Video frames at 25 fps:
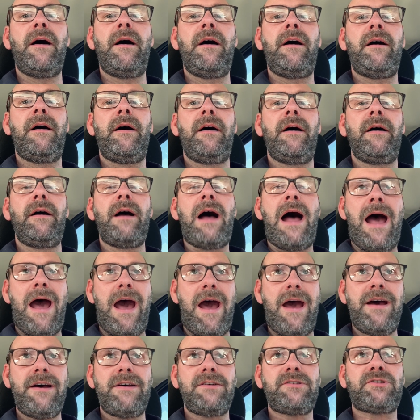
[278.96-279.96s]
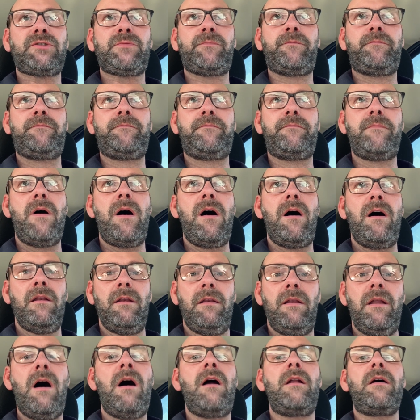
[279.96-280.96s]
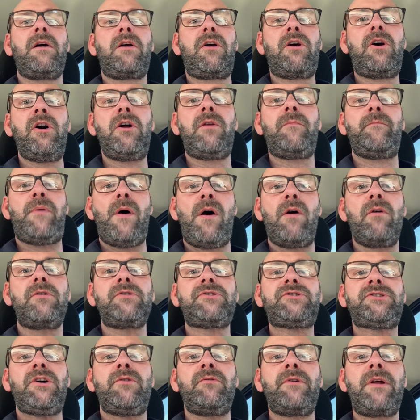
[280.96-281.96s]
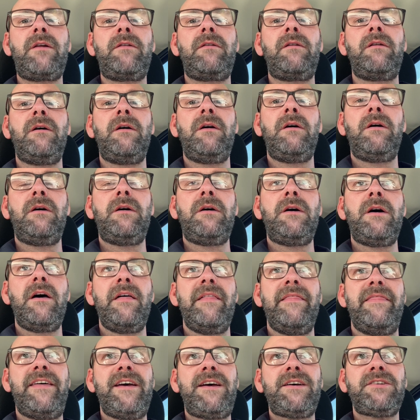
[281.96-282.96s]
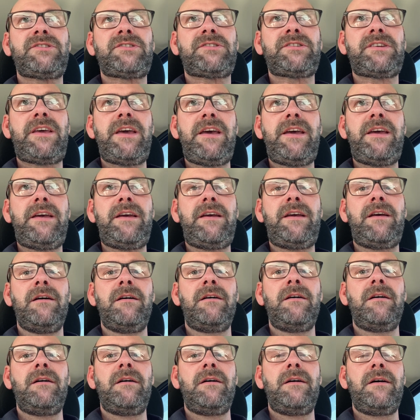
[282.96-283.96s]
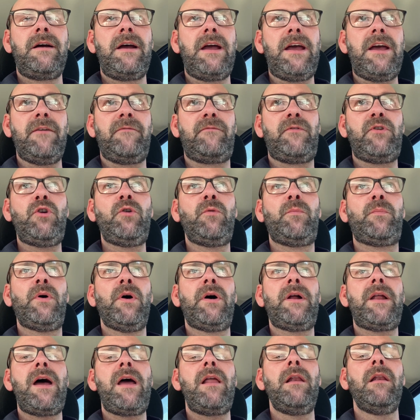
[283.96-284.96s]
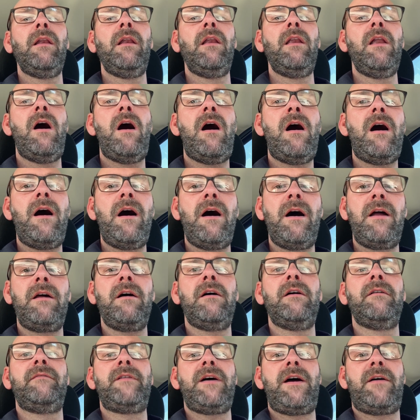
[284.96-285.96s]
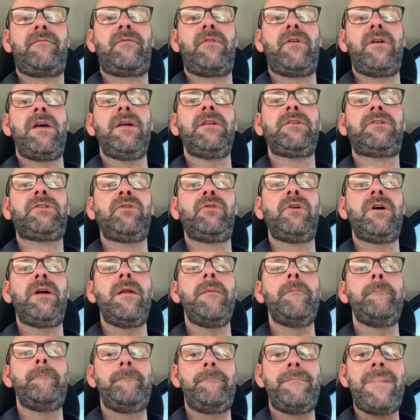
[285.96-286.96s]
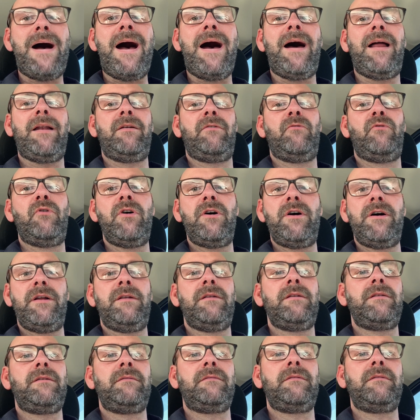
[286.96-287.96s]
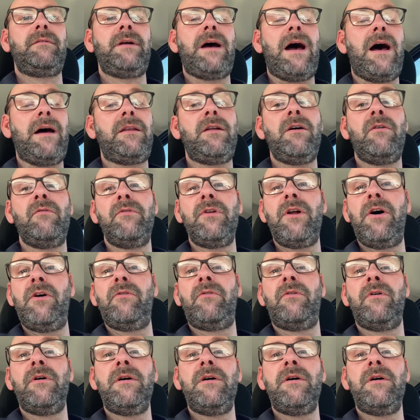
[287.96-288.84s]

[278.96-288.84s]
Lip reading: has a lot of good parts on it. This ski, if you put a lot of effort into it, might run. I don't know.